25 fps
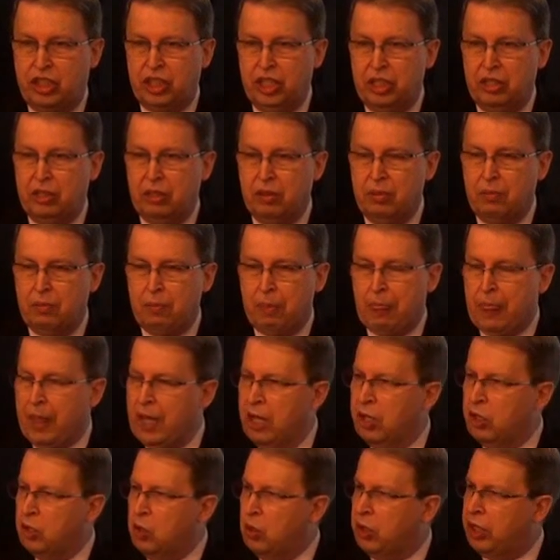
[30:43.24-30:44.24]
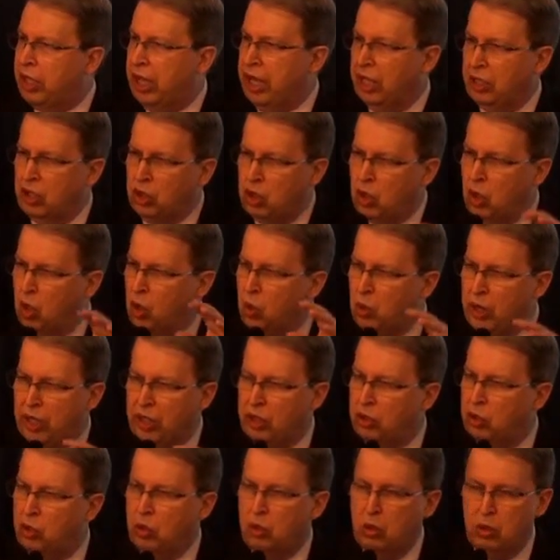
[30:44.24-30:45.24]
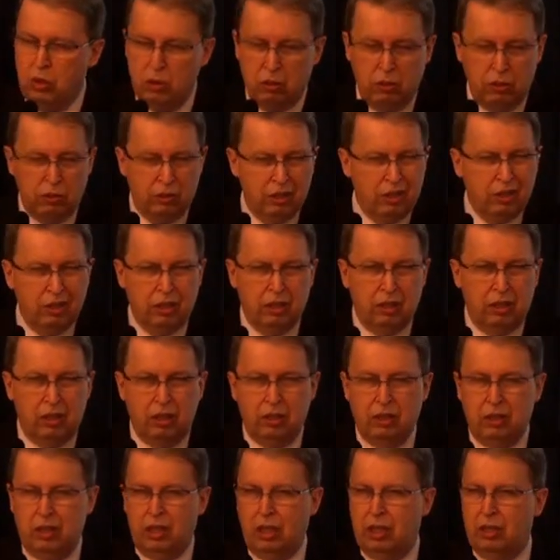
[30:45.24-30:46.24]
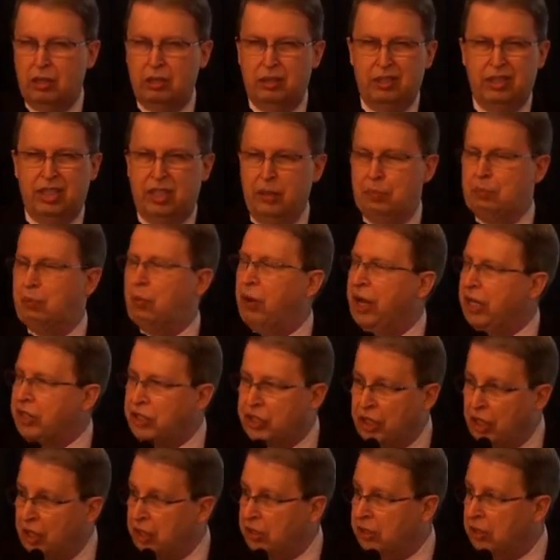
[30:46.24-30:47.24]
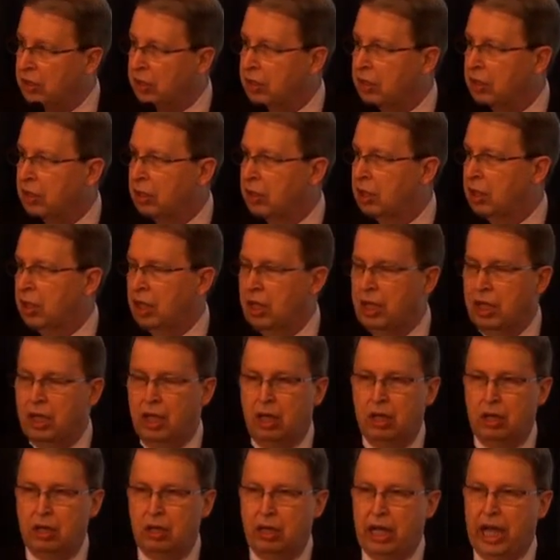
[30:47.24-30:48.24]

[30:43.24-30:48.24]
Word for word: here, you can go into depression, uh,